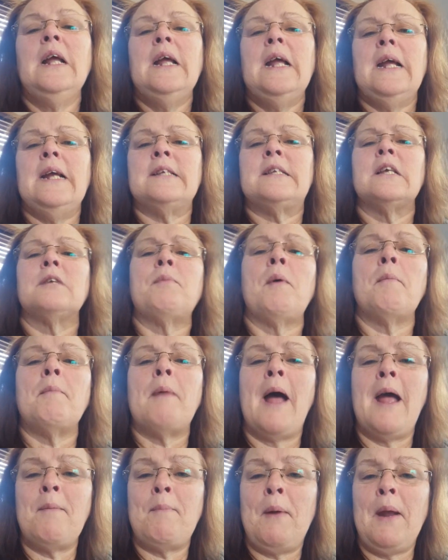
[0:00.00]
He says, But
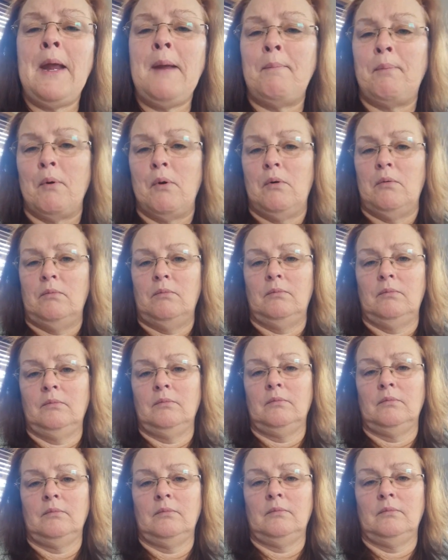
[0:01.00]
my people,
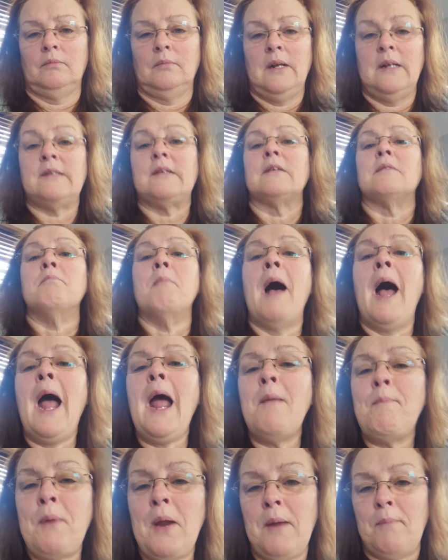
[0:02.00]
he says,
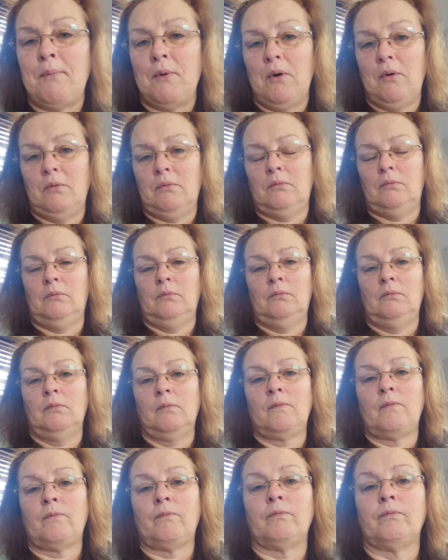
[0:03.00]
My people,
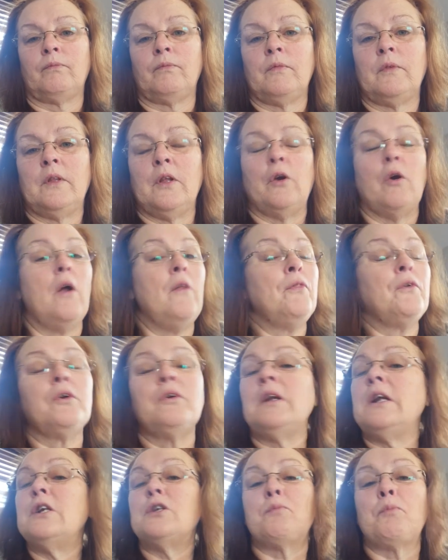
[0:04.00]
they're on their
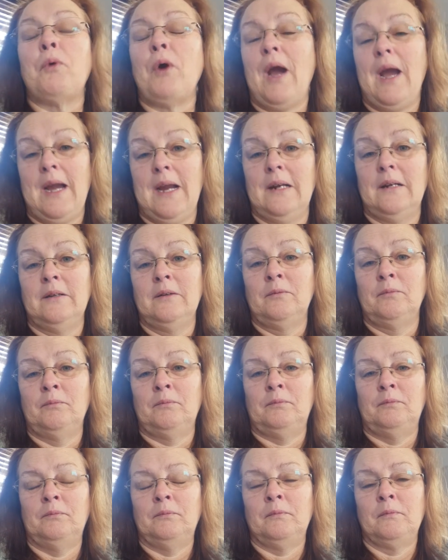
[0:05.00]
knees praying.
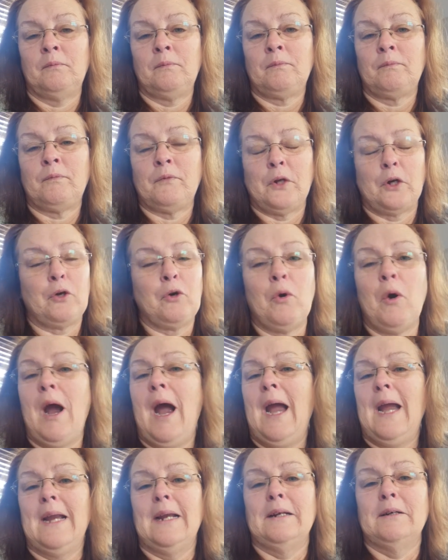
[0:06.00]
They're
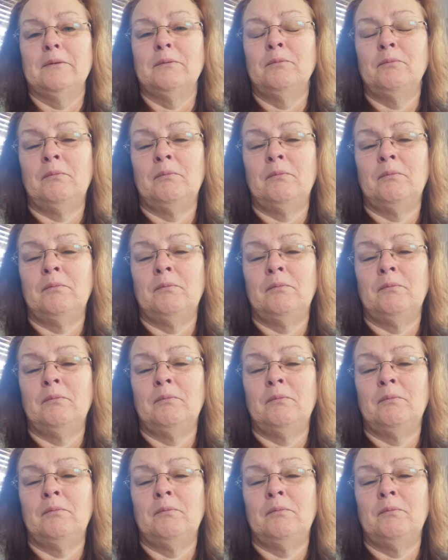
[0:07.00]
crying.